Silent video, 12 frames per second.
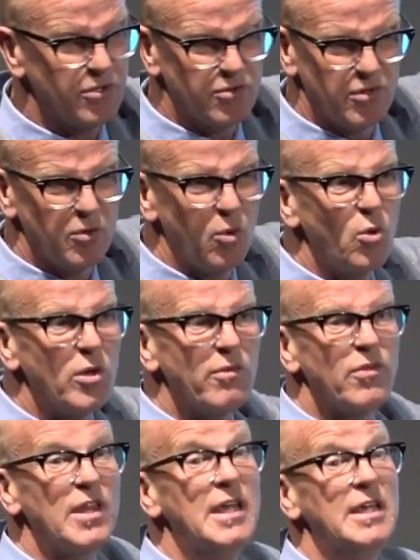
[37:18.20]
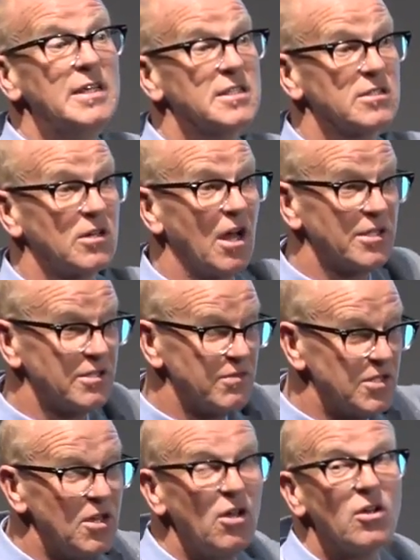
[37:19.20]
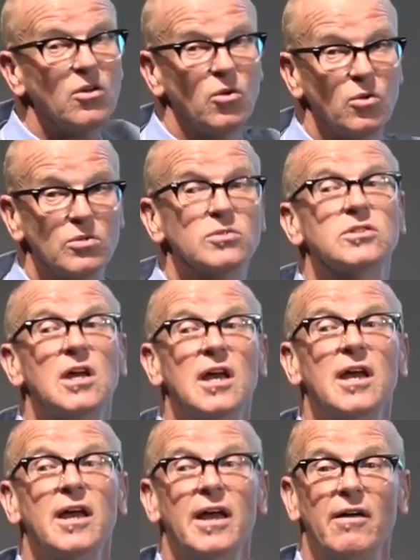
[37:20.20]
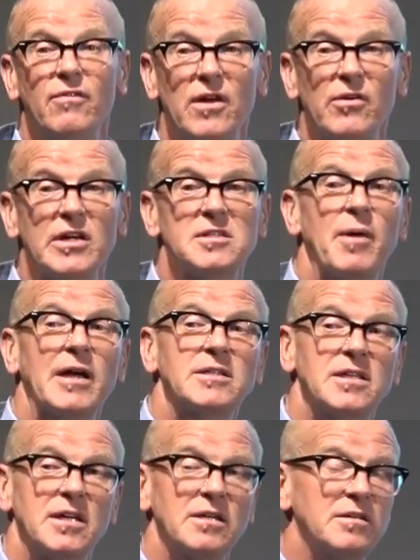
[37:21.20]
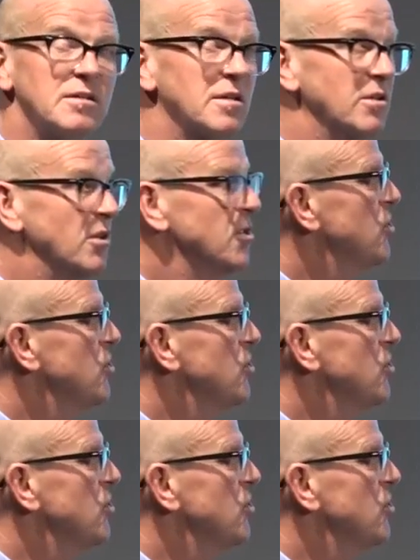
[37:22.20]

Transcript: through all of these kinds of circles if they're expecting the